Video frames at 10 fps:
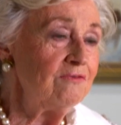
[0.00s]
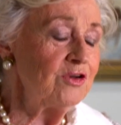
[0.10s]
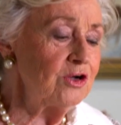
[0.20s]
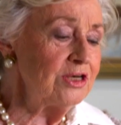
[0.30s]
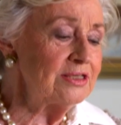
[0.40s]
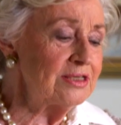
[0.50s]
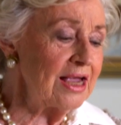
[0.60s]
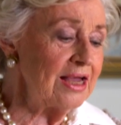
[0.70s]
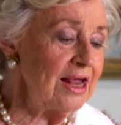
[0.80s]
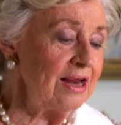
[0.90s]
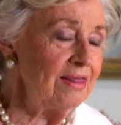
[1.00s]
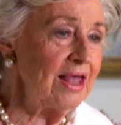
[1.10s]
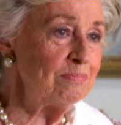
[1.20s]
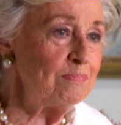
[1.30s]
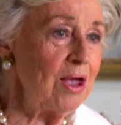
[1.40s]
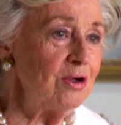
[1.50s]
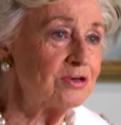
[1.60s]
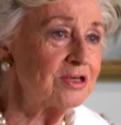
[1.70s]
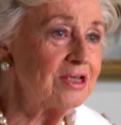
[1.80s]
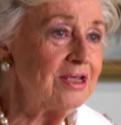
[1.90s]
"For goodness sake, get in that
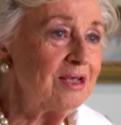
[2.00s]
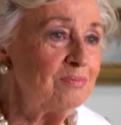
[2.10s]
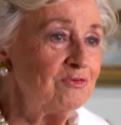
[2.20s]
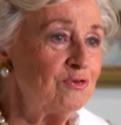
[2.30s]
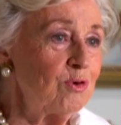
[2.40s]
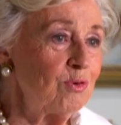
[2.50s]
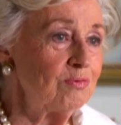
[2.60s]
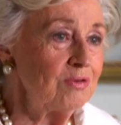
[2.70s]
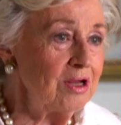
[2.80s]
boat," before,